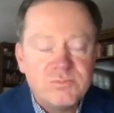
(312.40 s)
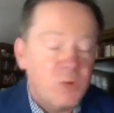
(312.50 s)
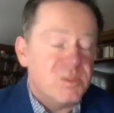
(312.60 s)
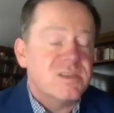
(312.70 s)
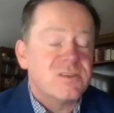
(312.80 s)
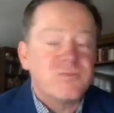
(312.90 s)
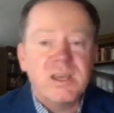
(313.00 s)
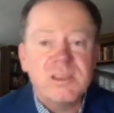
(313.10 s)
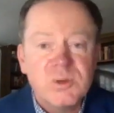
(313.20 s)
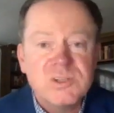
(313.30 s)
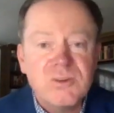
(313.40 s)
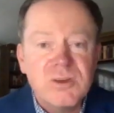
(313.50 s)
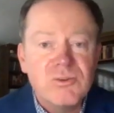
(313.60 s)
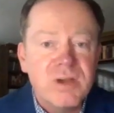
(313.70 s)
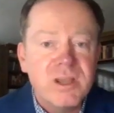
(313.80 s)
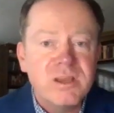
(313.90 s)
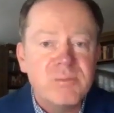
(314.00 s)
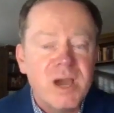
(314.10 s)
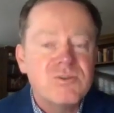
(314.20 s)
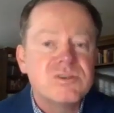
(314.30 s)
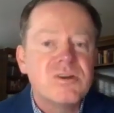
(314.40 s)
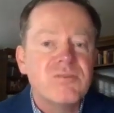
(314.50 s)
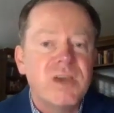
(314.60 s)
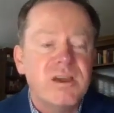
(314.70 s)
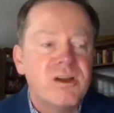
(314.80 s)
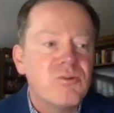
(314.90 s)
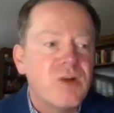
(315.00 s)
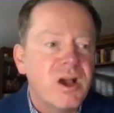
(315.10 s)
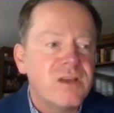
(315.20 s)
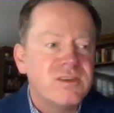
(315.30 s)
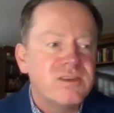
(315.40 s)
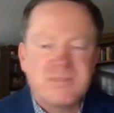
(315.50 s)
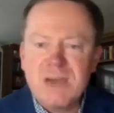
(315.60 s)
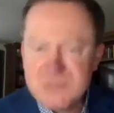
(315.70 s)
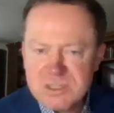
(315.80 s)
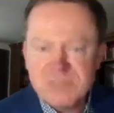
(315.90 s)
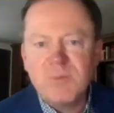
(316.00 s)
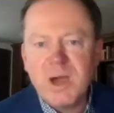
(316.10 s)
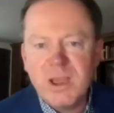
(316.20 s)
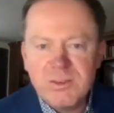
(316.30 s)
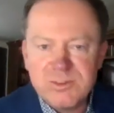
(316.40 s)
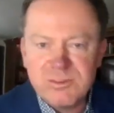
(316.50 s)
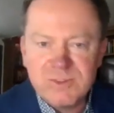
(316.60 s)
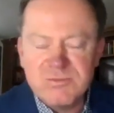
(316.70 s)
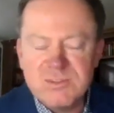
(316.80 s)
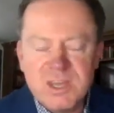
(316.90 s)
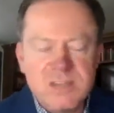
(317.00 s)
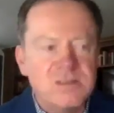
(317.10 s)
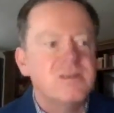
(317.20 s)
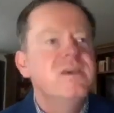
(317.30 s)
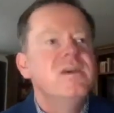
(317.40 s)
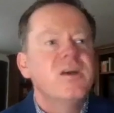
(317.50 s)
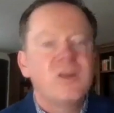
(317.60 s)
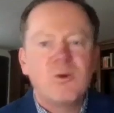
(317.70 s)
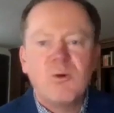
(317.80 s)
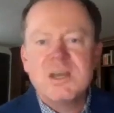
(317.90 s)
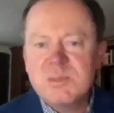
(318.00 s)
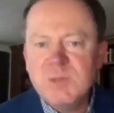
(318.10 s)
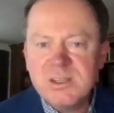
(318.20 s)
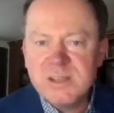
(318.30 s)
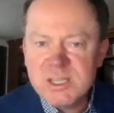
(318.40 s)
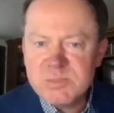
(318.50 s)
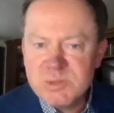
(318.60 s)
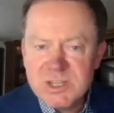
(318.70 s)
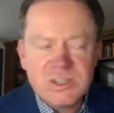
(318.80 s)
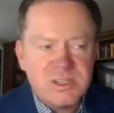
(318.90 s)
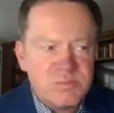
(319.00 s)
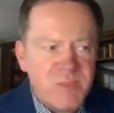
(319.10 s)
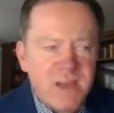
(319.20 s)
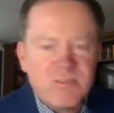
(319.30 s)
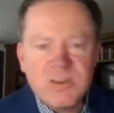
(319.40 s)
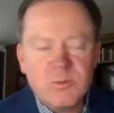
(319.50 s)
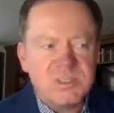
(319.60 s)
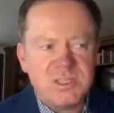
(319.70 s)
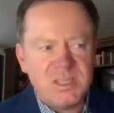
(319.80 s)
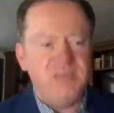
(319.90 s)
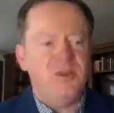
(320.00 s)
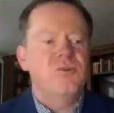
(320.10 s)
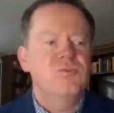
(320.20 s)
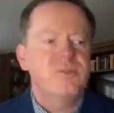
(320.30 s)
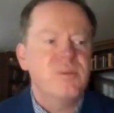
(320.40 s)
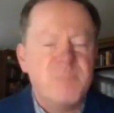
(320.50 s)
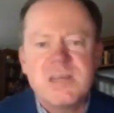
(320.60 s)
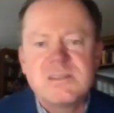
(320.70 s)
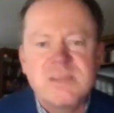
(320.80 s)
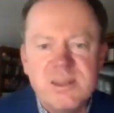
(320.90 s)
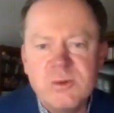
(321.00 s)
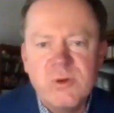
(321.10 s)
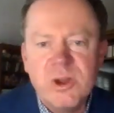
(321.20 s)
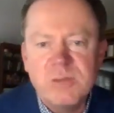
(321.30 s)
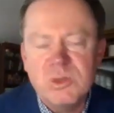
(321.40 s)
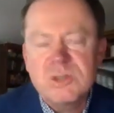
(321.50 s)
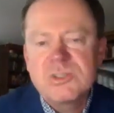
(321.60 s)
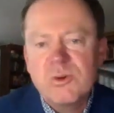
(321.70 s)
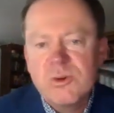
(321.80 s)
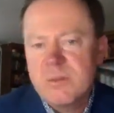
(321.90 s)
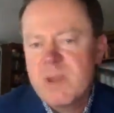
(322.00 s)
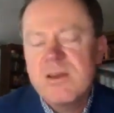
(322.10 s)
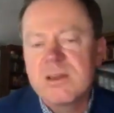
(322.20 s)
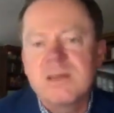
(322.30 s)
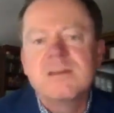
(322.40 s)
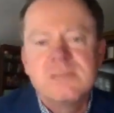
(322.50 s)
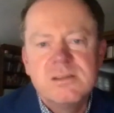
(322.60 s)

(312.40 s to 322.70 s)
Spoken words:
business, frankly, whatsoever, running a boundary survey across thousands of miles of desert on a quasi-military expedition. His background was that he owned the best antiquarian bookstore in America,